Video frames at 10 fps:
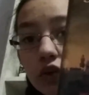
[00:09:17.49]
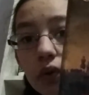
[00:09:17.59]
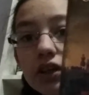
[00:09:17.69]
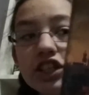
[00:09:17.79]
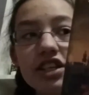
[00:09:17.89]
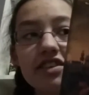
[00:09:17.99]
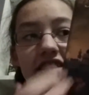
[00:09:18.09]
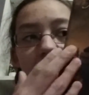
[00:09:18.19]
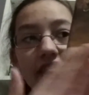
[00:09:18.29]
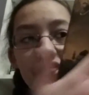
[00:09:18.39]
gorgeous
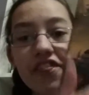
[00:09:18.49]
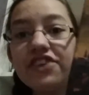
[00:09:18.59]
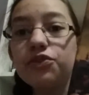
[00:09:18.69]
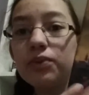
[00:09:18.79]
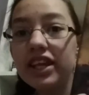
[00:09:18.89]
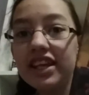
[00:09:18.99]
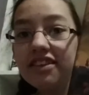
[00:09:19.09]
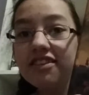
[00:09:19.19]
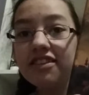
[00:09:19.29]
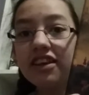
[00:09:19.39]
this one
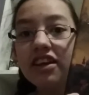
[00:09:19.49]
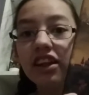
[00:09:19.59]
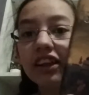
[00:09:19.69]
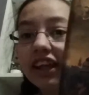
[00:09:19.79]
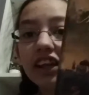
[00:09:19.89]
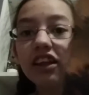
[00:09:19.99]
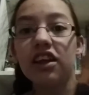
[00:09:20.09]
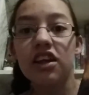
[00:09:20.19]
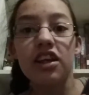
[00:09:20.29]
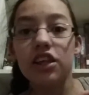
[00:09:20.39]
is. Like,
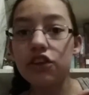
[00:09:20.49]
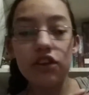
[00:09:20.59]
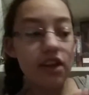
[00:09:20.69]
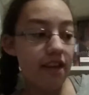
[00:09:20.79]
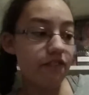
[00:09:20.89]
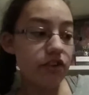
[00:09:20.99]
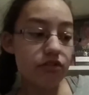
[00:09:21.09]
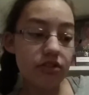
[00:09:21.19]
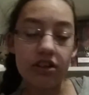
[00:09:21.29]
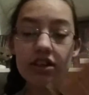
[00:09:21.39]
if
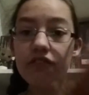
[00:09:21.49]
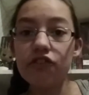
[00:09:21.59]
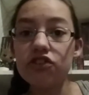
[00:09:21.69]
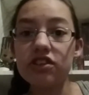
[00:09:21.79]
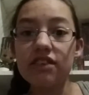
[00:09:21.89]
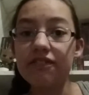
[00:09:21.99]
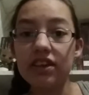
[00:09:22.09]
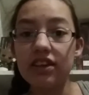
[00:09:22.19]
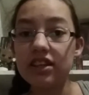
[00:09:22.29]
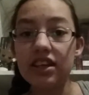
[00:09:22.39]
you just
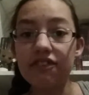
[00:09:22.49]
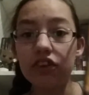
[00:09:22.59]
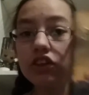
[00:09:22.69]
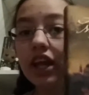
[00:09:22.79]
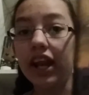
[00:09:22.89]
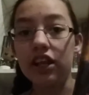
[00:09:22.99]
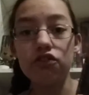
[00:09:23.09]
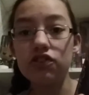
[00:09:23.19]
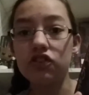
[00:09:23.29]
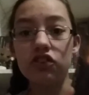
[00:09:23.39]
didn't even look at it,
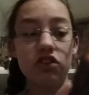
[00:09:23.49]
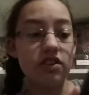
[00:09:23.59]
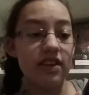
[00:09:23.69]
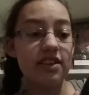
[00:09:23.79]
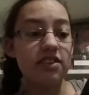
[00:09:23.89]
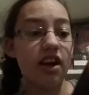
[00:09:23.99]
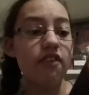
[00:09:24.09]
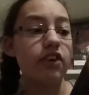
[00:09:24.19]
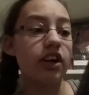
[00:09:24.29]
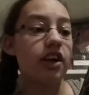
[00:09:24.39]
you just see this
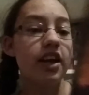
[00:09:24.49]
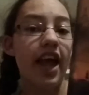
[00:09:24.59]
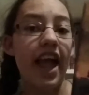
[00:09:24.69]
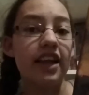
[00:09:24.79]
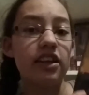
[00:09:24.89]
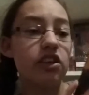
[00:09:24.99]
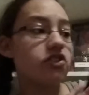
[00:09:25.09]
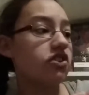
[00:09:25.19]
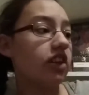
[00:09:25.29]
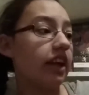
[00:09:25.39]
cover and you're
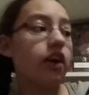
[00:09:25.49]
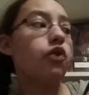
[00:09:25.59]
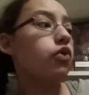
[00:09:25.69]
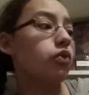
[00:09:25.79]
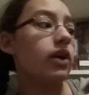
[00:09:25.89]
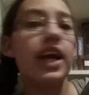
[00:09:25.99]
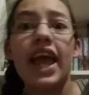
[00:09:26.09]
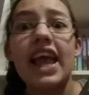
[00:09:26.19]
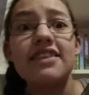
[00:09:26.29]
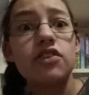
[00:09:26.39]
just like, ooh,
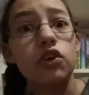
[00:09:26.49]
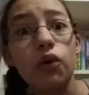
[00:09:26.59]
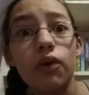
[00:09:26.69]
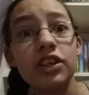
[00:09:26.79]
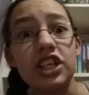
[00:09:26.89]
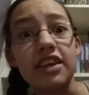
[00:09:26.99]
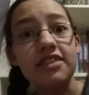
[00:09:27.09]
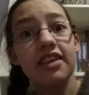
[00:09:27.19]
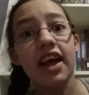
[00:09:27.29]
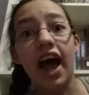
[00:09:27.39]
it's
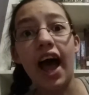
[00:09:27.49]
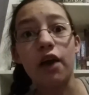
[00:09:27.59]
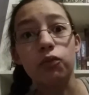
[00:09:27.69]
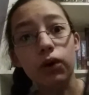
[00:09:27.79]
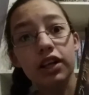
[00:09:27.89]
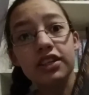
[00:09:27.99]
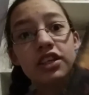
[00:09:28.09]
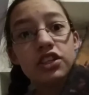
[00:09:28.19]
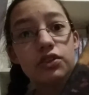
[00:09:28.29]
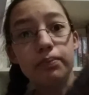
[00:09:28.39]
gorgeous. I want
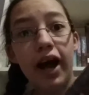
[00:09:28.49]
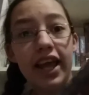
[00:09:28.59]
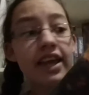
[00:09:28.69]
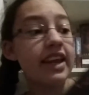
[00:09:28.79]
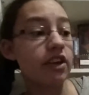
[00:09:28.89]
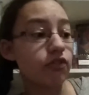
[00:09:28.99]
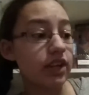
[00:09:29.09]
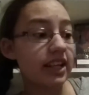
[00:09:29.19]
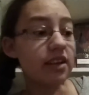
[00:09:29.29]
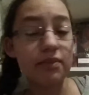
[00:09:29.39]
to buy it and
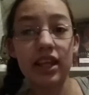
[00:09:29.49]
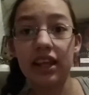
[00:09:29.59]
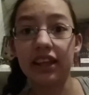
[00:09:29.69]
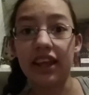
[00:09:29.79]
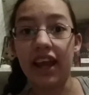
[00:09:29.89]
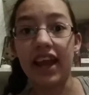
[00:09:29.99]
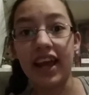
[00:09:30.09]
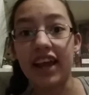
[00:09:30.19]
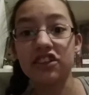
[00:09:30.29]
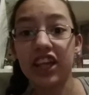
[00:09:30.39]
read it immediately. And I
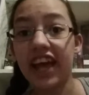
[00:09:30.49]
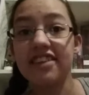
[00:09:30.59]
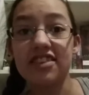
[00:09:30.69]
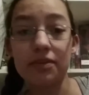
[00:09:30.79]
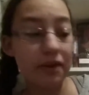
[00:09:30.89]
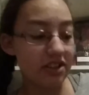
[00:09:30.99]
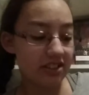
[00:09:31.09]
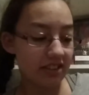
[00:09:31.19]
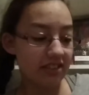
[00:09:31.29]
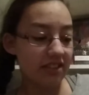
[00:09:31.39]
actually had this
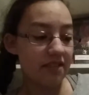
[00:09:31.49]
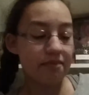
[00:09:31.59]
experience because